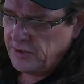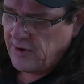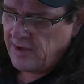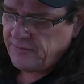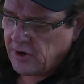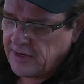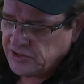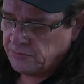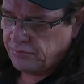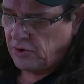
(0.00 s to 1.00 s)
you have your
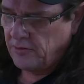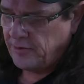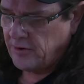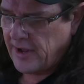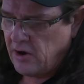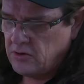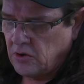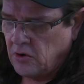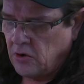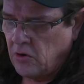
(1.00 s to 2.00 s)
isopropyl
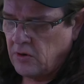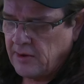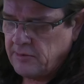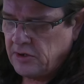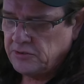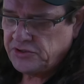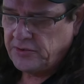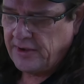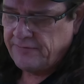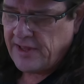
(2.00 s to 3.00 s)
alcohol, I would
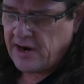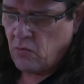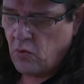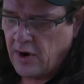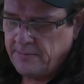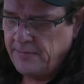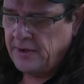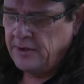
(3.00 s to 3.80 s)
also give that a wipe.